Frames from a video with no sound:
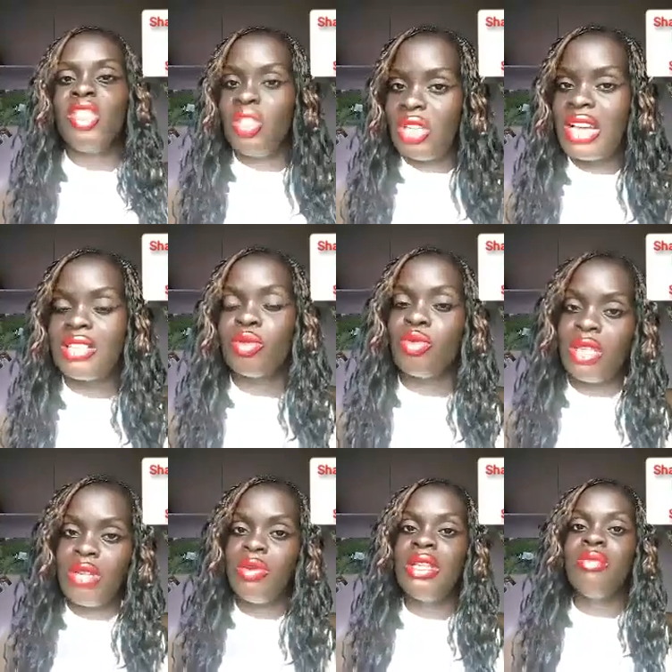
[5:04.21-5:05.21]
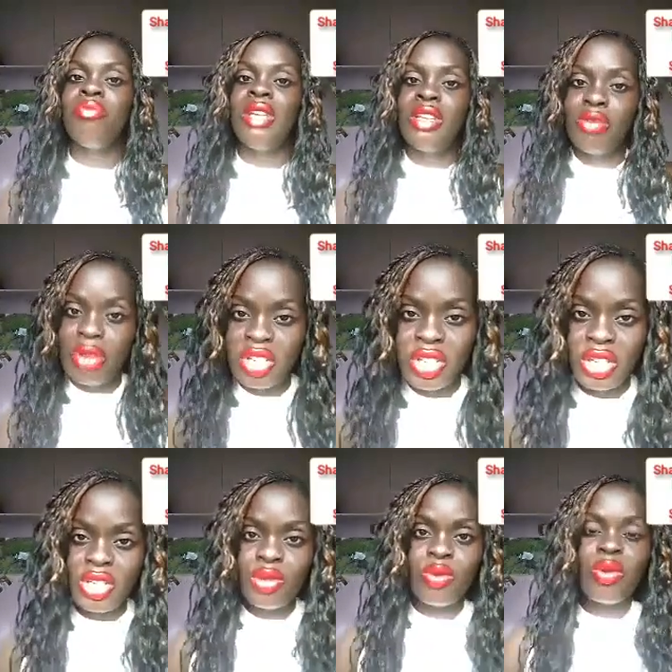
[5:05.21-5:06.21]
she has a really really big crush
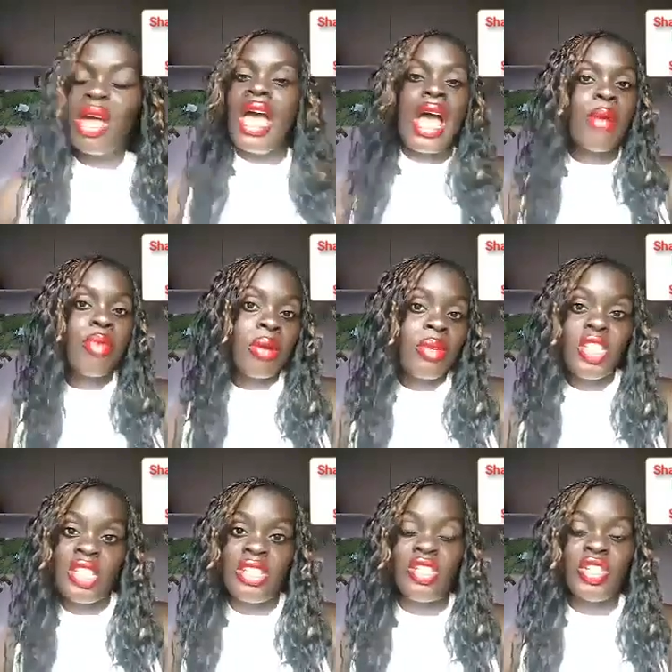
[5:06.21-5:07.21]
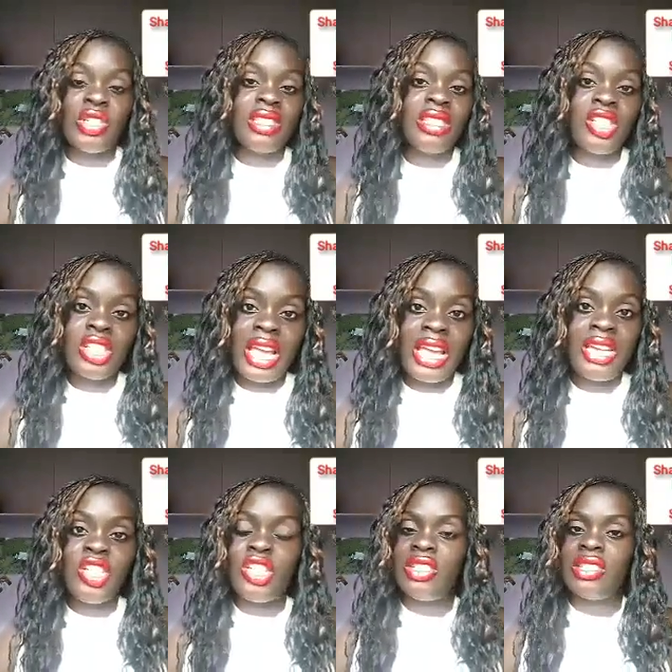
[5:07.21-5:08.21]
on you and probably she's just
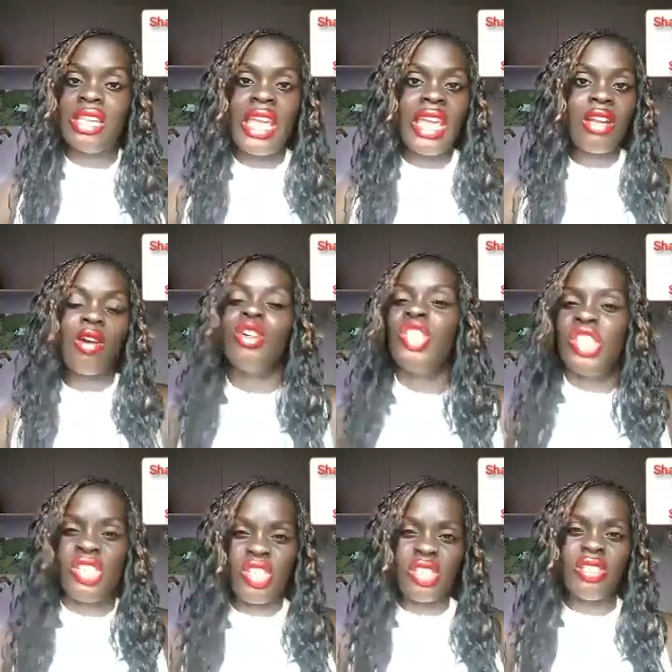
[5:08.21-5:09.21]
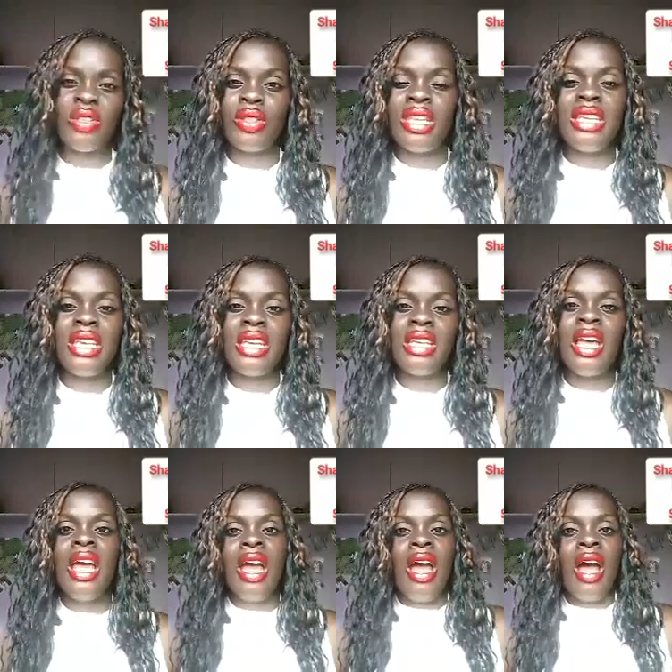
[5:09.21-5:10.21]
shy she's scared or she's just
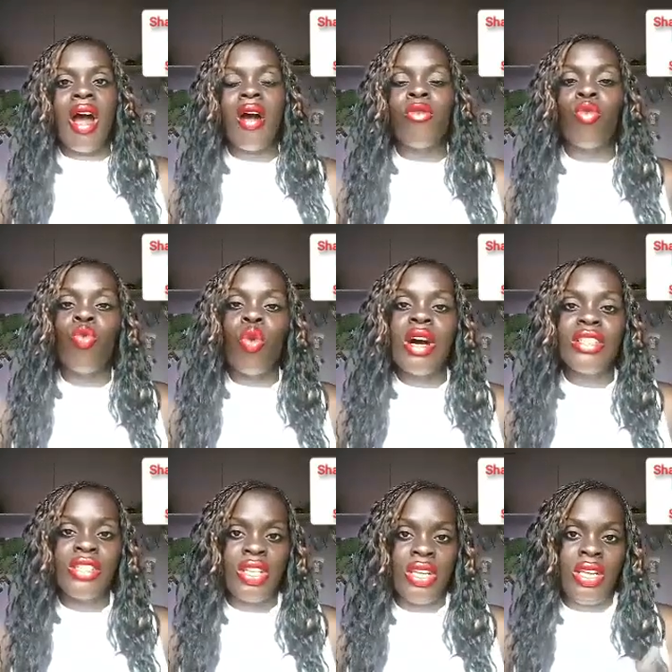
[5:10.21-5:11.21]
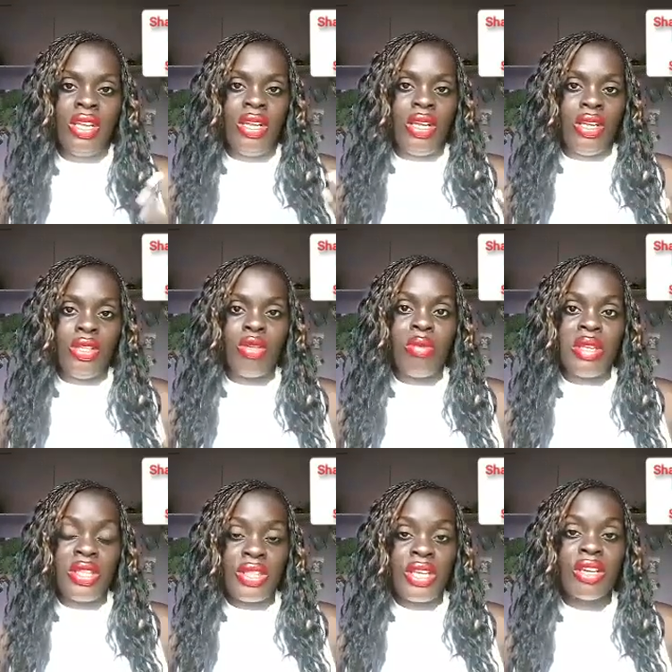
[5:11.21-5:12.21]
thinking of what you
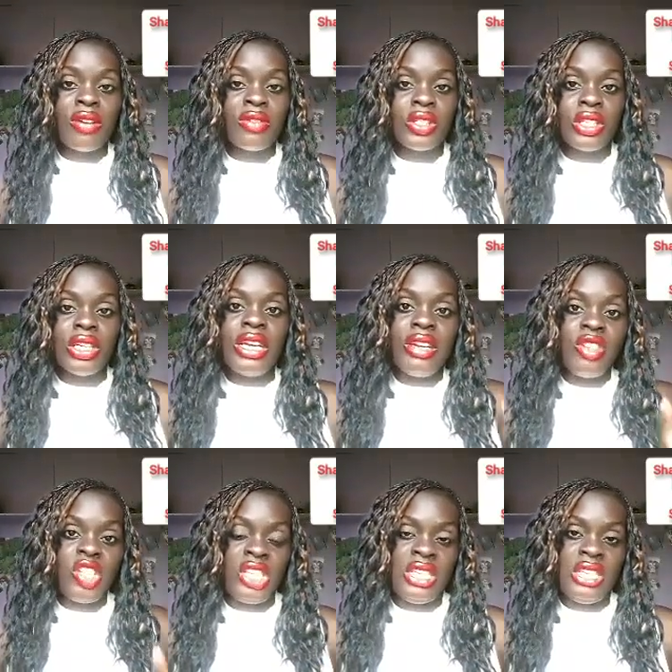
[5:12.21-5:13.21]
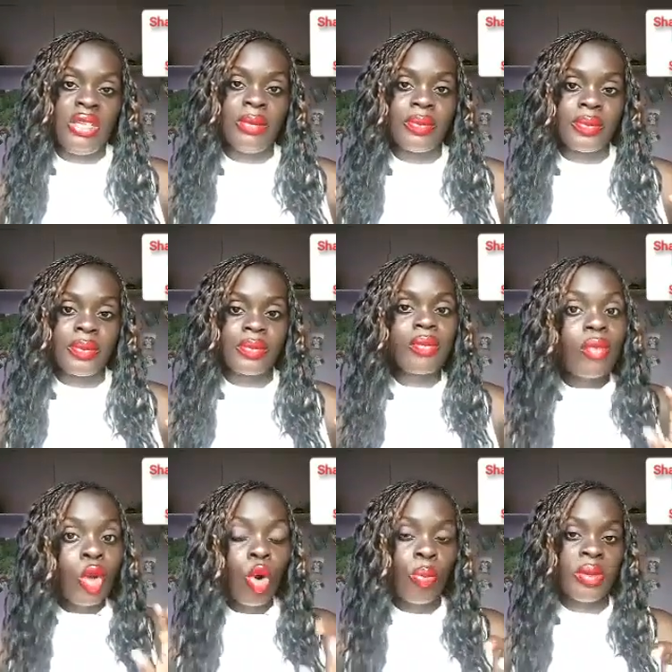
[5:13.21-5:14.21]
may think of her if she
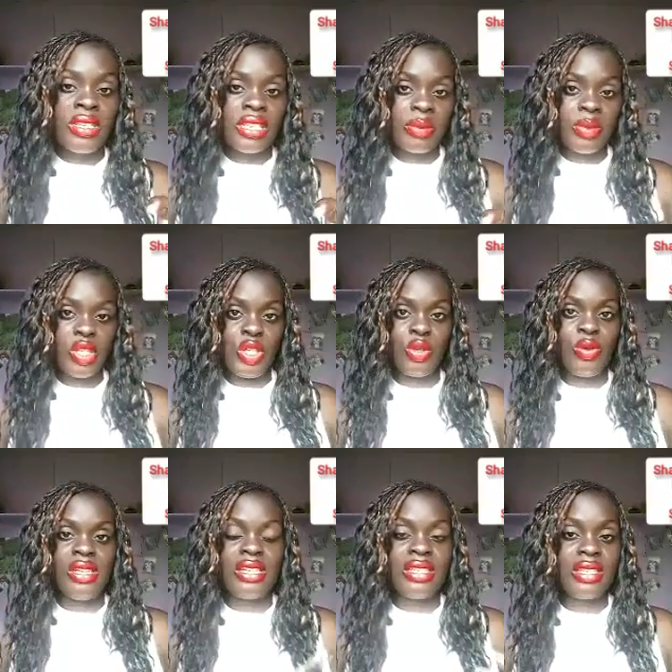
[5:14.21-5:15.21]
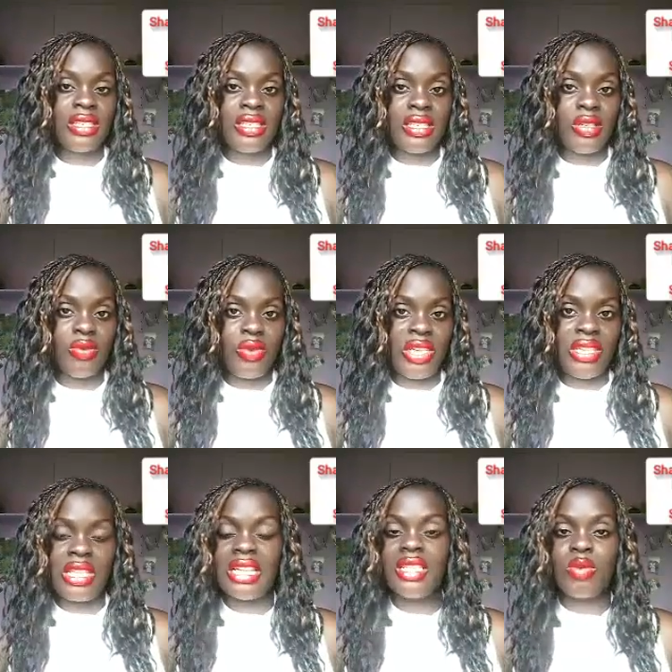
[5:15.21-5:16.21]
opens up to you in a certain
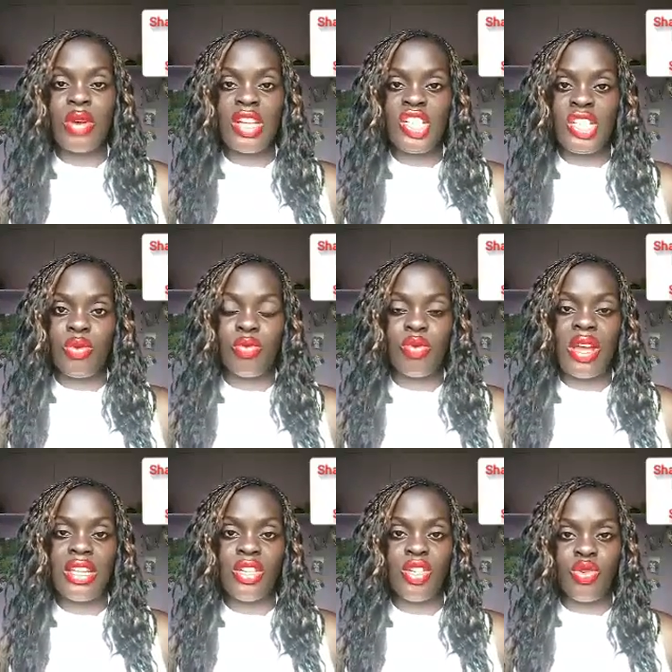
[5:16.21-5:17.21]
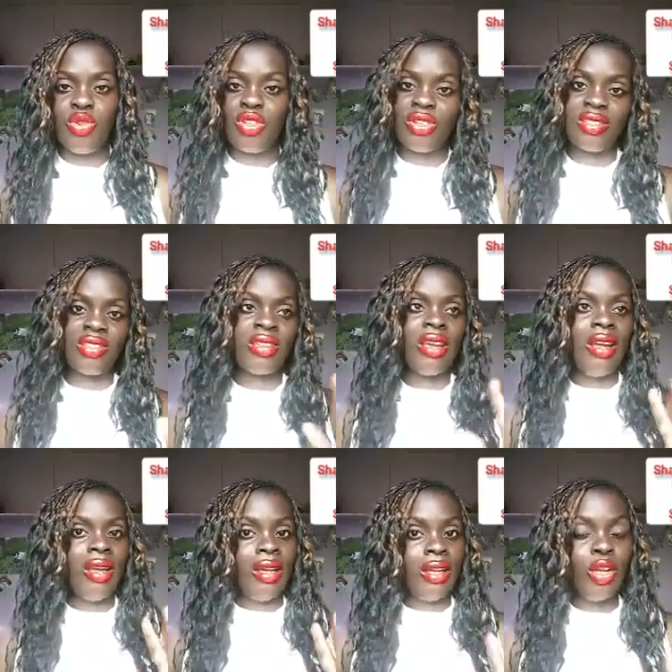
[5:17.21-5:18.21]
way. That's why she would rather you just
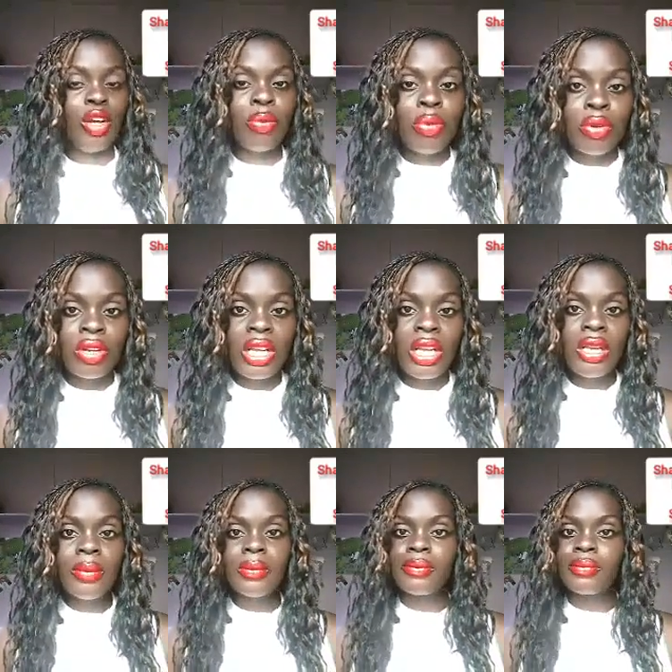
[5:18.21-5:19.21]
look pretty